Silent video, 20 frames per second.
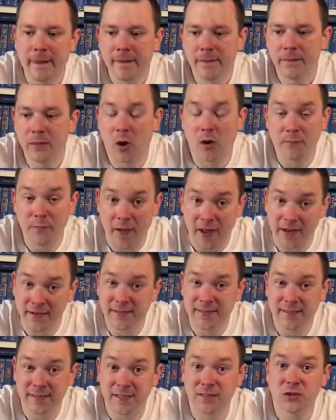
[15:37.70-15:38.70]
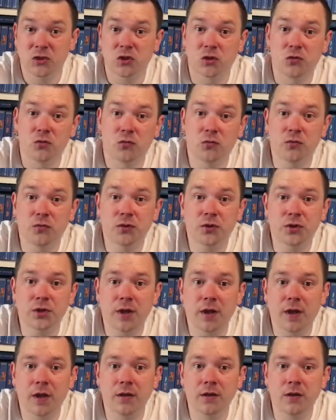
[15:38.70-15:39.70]
that I've had since launch,
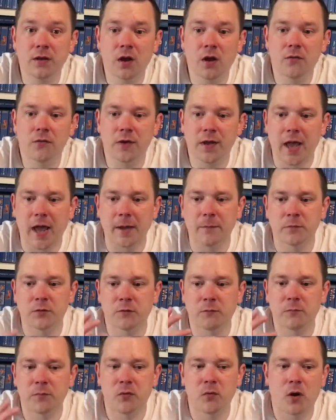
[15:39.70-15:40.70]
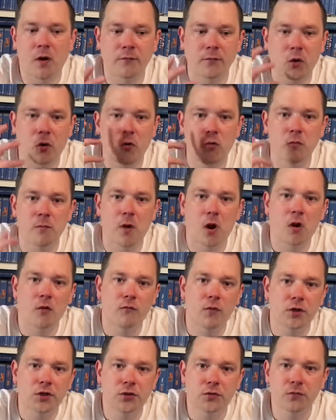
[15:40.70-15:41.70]
and you know, the games I've bought, I've got all my
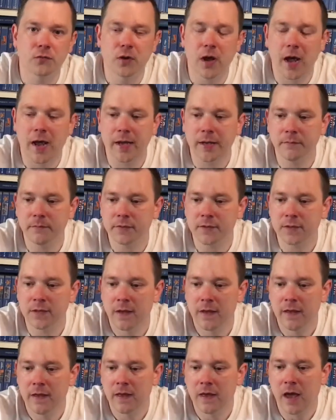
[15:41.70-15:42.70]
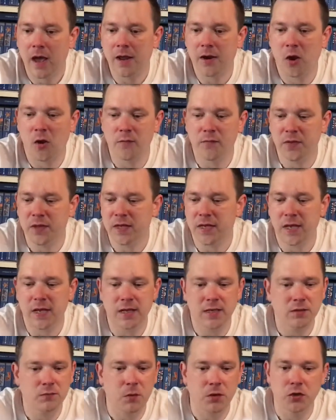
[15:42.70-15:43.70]
original games, and over the
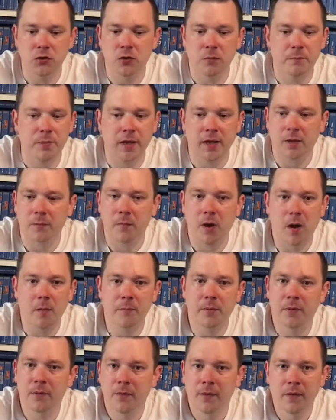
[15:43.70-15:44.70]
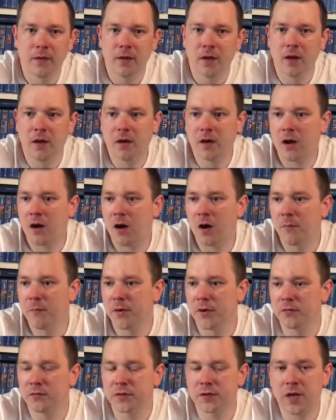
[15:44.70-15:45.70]
years when you could pick them up at car
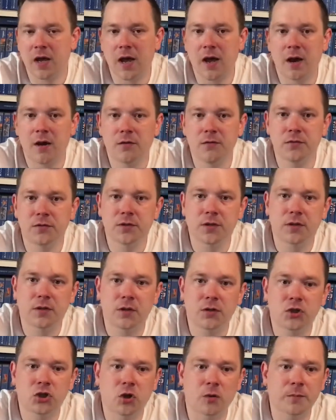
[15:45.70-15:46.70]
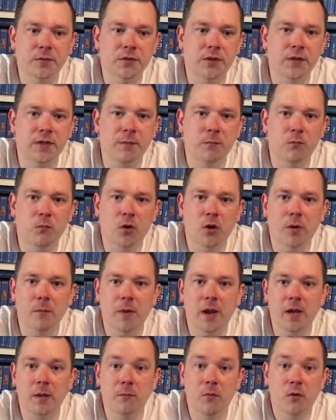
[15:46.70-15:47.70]
boot sales and shops that didn't want them
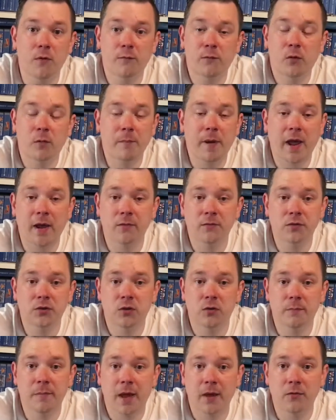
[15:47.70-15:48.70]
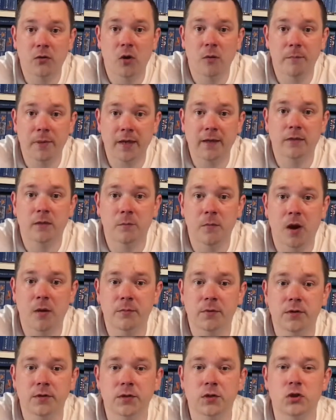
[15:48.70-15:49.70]
anymore for £1, £2, I picked them
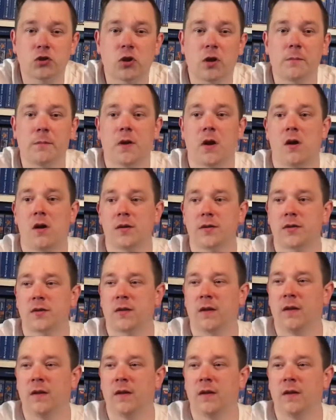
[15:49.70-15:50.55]
up, because the Dreamcast